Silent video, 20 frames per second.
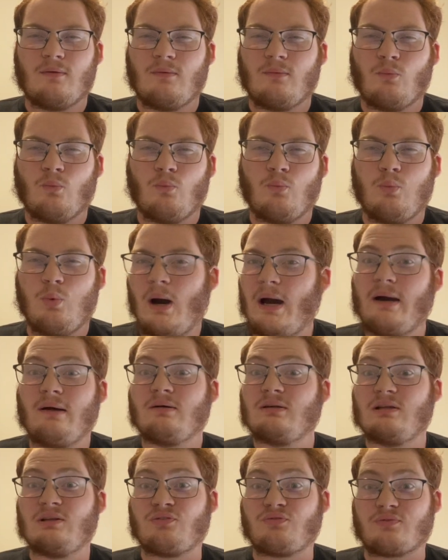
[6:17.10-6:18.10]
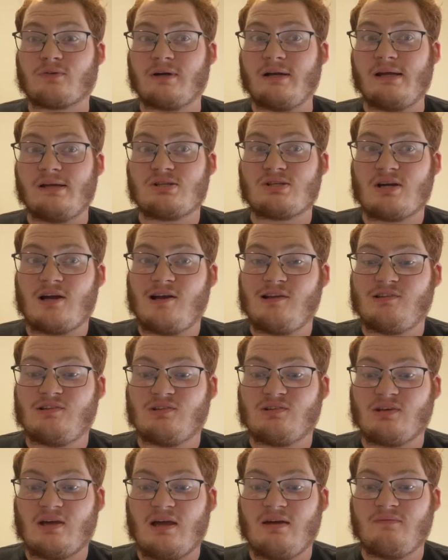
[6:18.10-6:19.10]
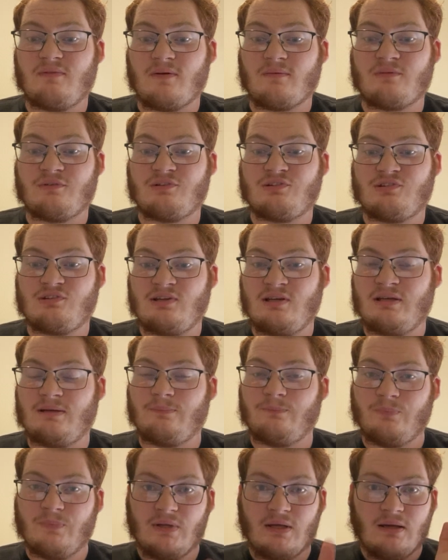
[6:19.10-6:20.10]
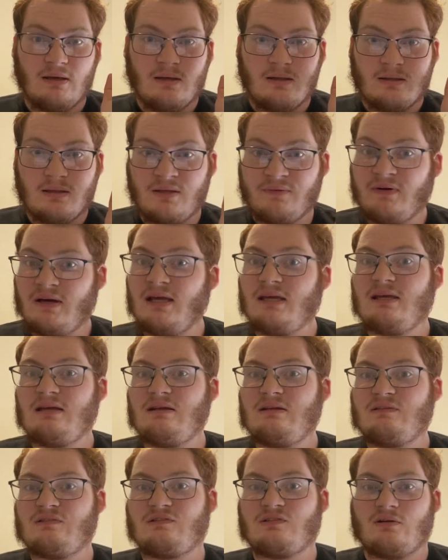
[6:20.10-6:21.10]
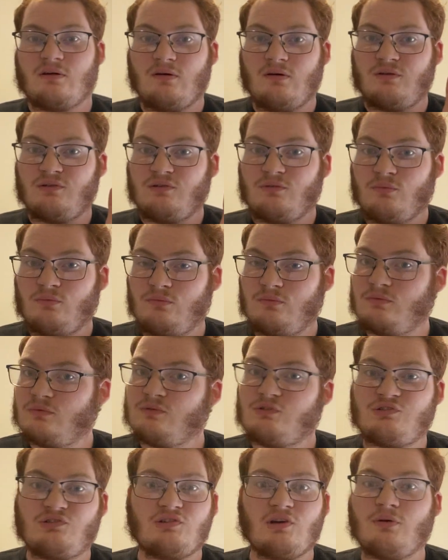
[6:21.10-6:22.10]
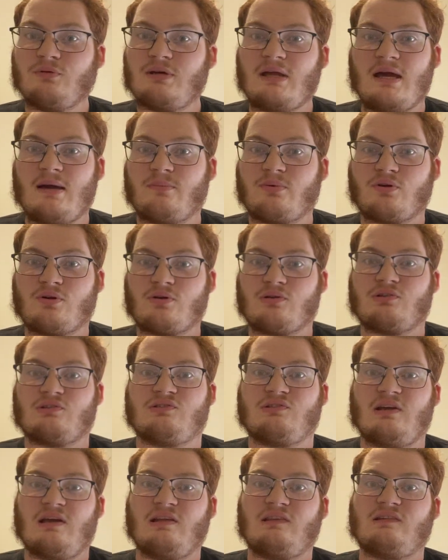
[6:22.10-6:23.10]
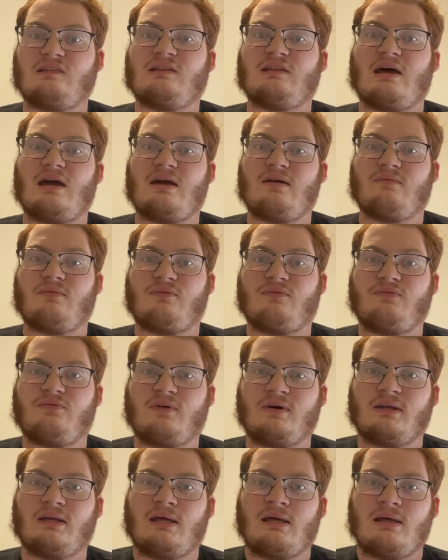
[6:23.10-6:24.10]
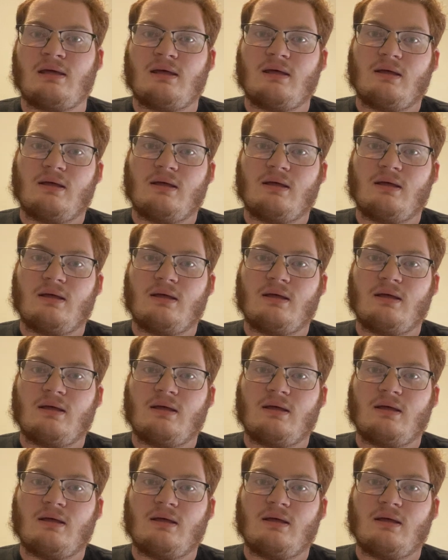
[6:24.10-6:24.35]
wildest franchises I've ever seen. The Vikings, so damn cursed. It's not even funny.